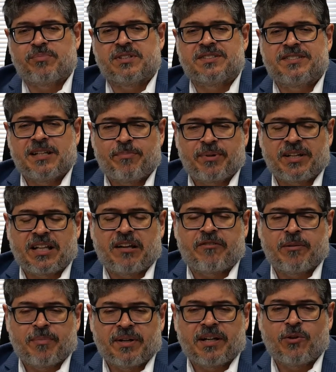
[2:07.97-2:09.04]
Because typically
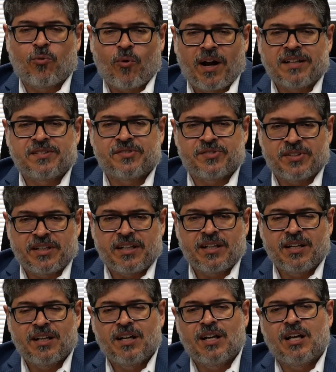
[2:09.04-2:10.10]
everybody wants to
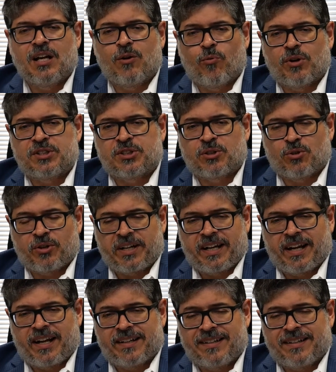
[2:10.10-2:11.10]
see what you're looking at.